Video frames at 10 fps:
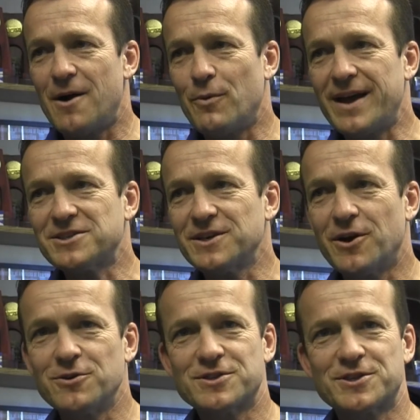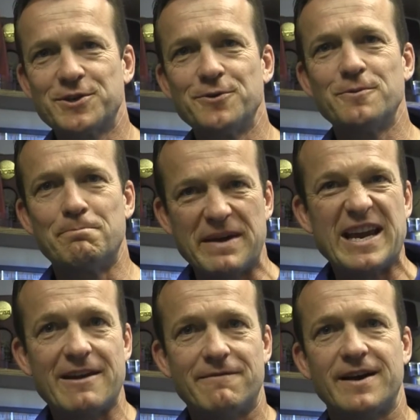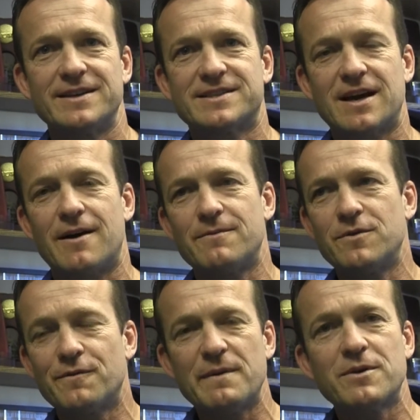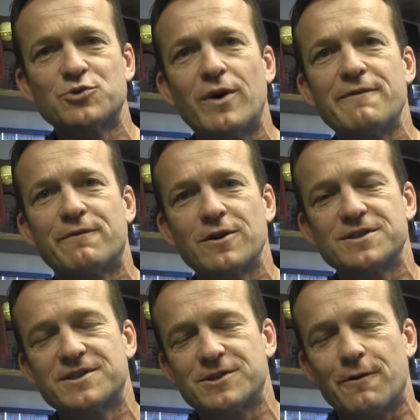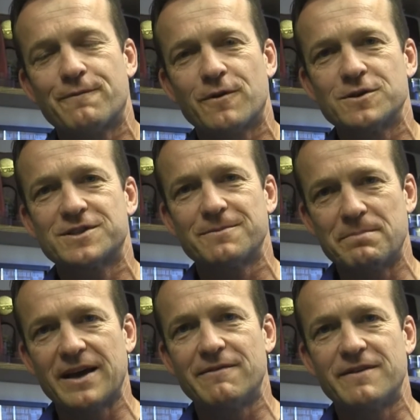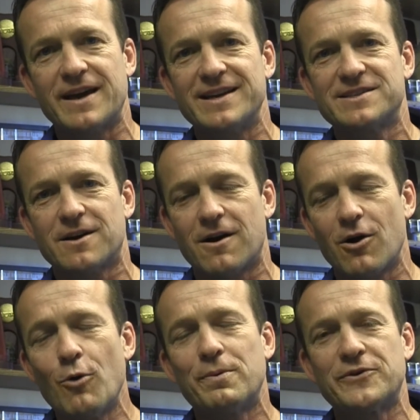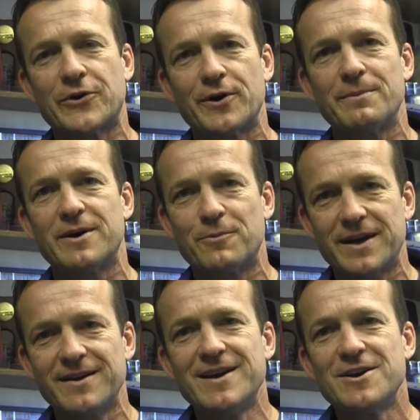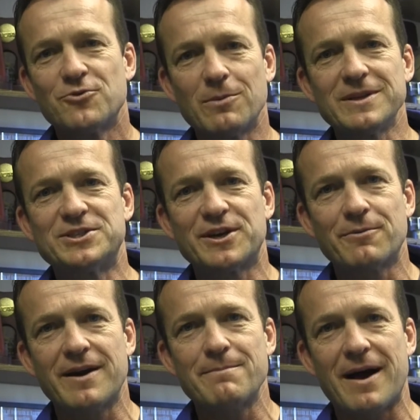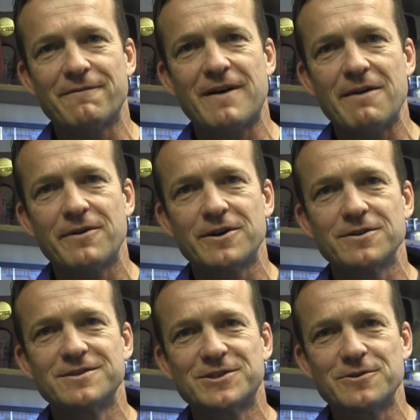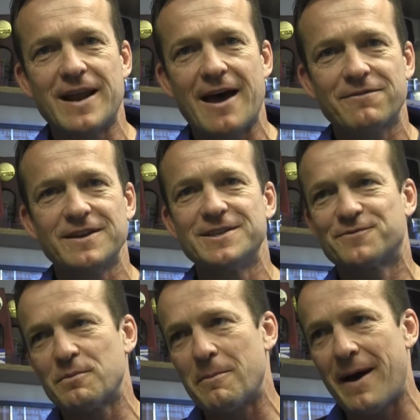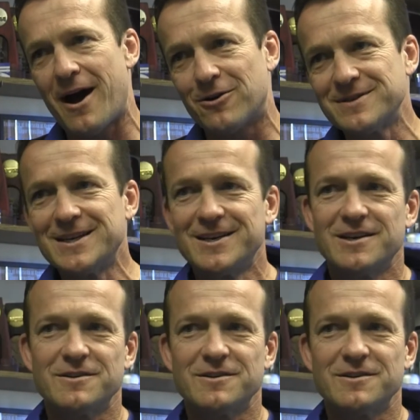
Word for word: Uh, we actually host two big events. Uh, November 21st is our first big event. It's our open tournament. We normally generate about 500 student athletes from about